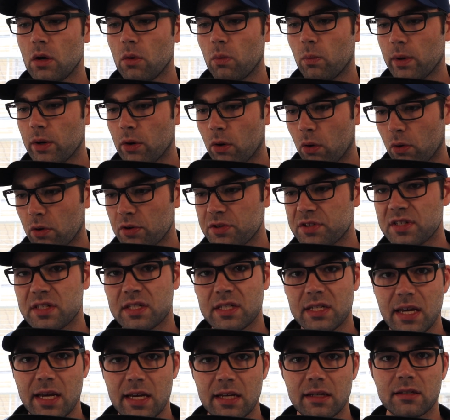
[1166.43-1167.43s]
when horses
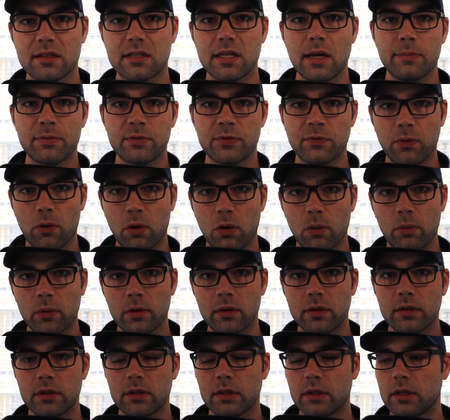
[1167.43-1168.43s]
take steps
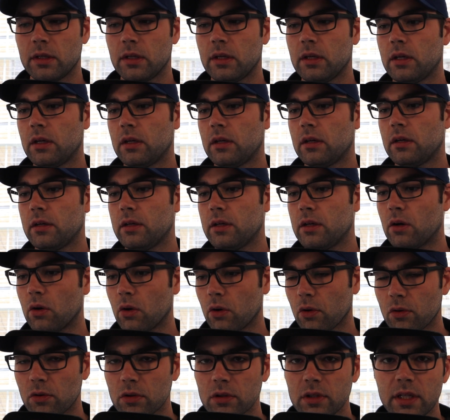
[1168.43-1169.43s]
forward.
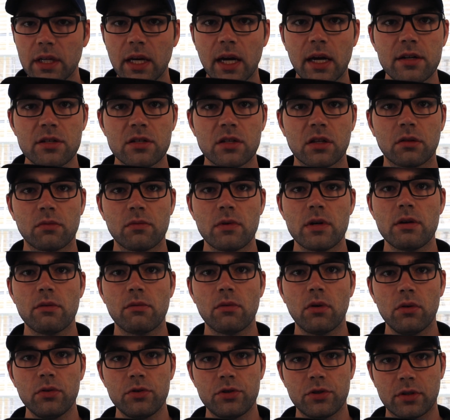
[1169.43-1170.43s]
Early on as a
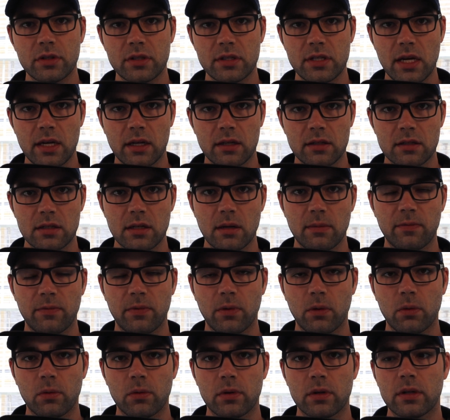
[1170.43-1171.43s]
3-year-old, you can take a step
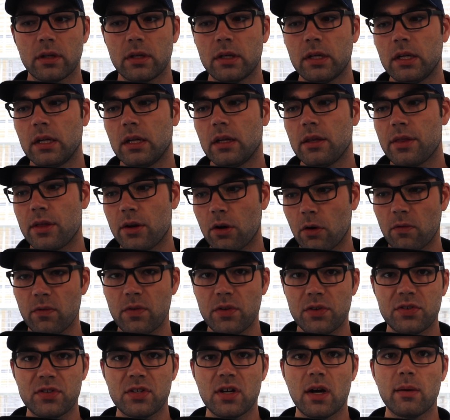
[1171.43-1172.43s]
forward. Then
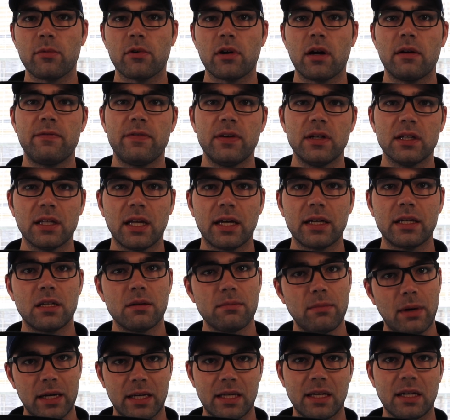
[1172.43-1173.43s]
over the summer, I feel like
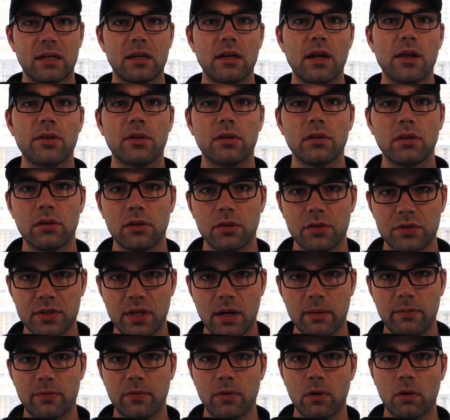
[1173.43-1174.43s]
you might get another little
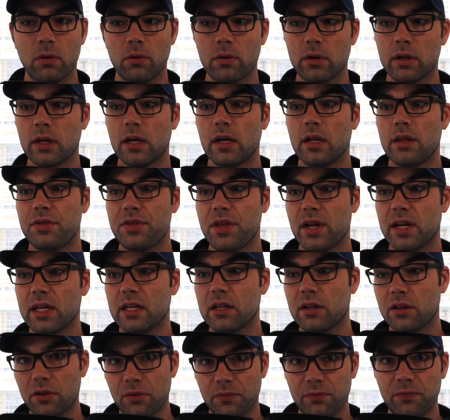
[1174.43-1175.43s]
step forward. Then
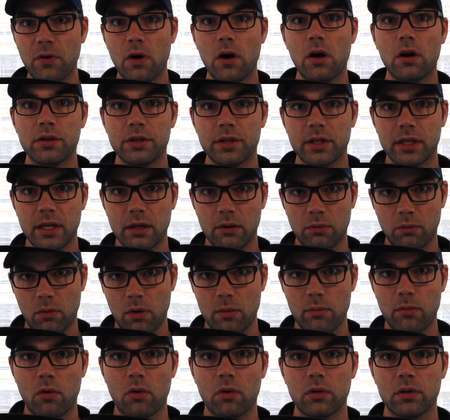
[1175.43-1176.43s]
into the fall, you get
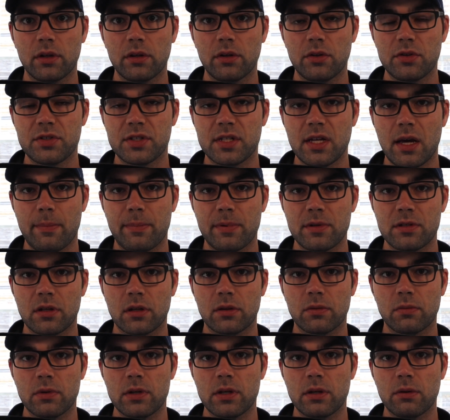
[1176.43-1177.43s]
one more little step as a
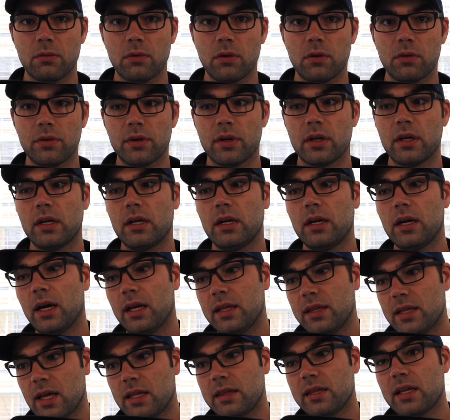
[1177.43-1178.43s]
3-year-old.
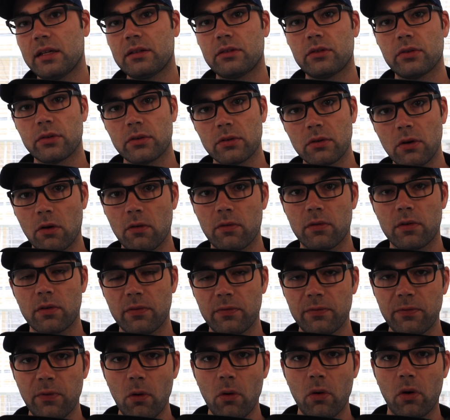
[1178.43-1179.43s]
And then that turn over to
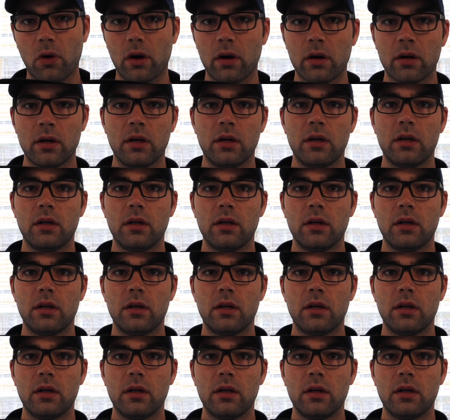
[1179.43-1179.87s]
4,